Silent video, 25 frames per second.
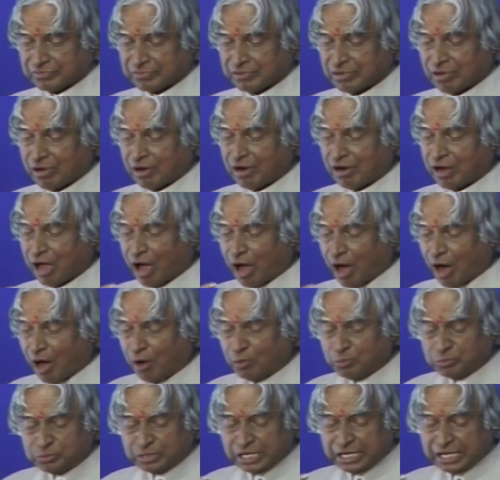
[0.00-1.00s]
on how
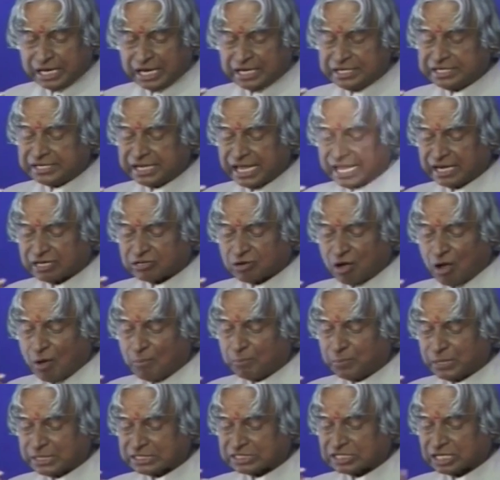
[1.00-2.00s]
the entire
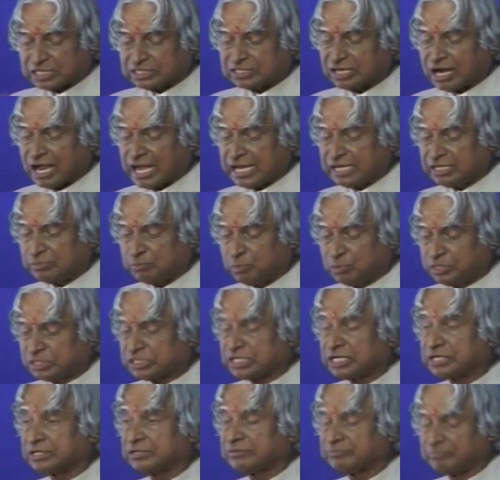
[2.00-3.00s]
complex Chandrayaan
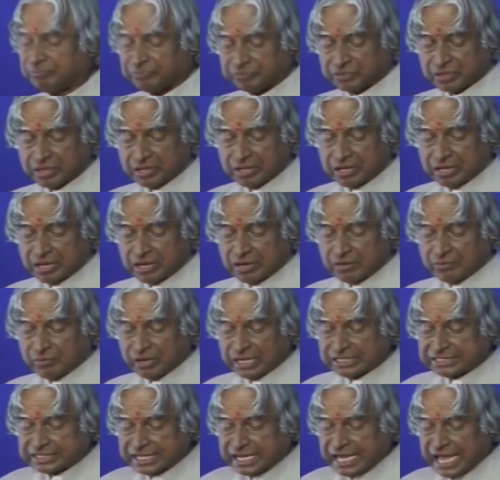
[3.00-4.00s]
mission was
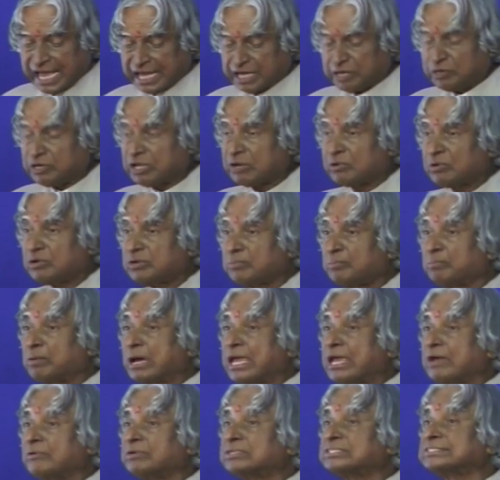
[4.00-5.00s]
carried out by
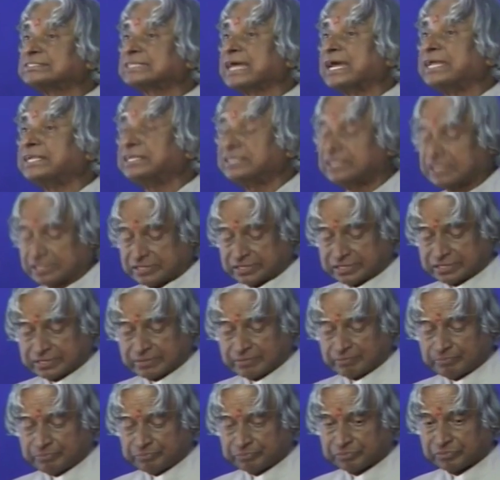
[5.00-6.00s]
our scientists.
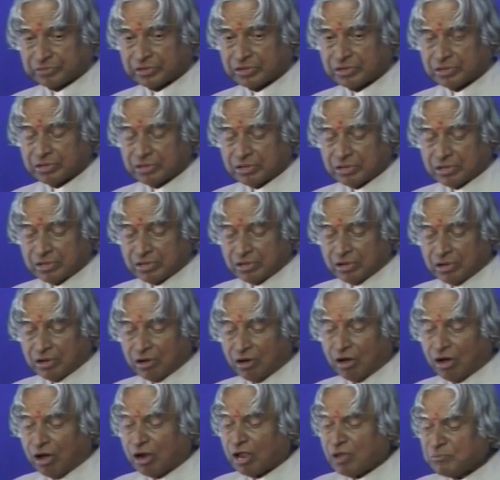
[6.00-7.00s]

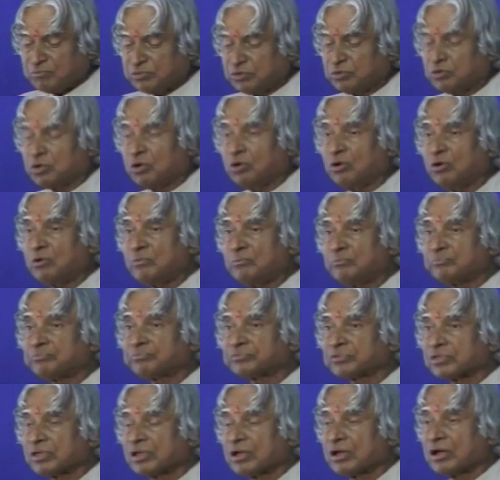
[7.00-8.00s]
All of you know
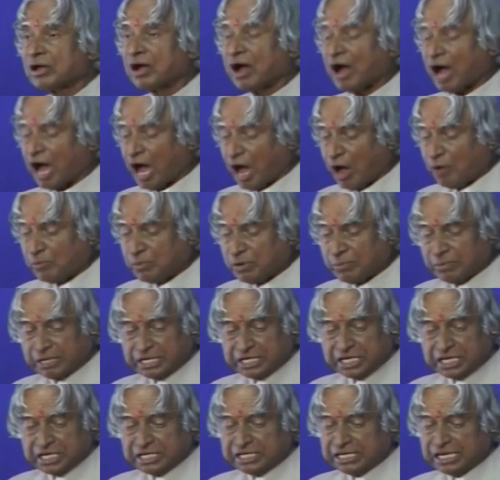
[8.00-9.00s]
how our
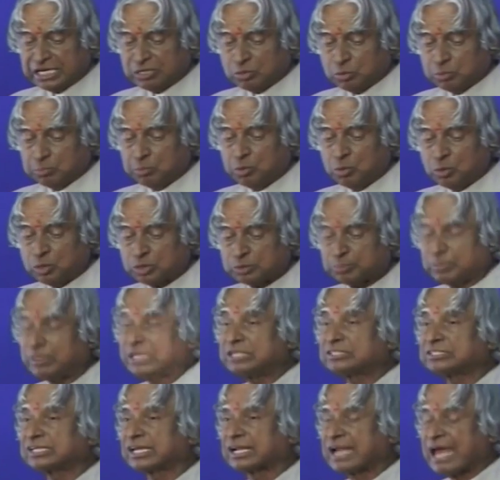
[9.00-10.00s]
Indian moon
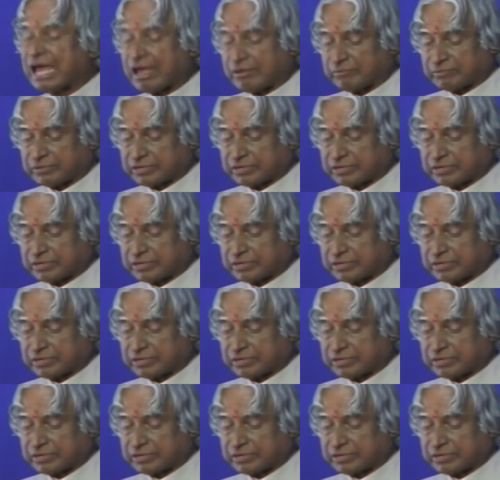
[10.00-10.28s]
spacecraft